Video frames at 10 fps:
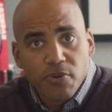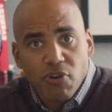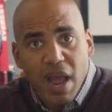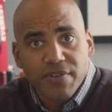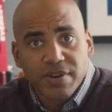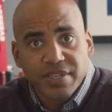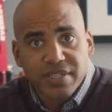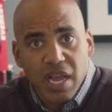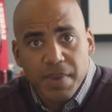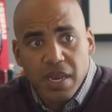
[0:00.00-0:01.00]
driver is
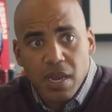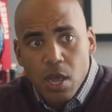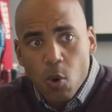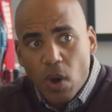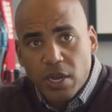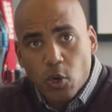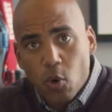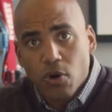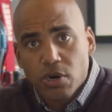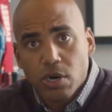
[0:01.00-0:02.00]
coming, what
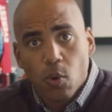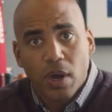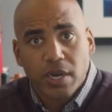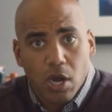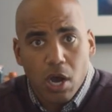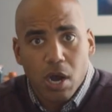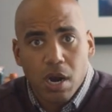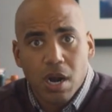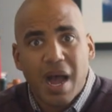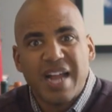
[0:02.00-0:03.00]
corner, what car.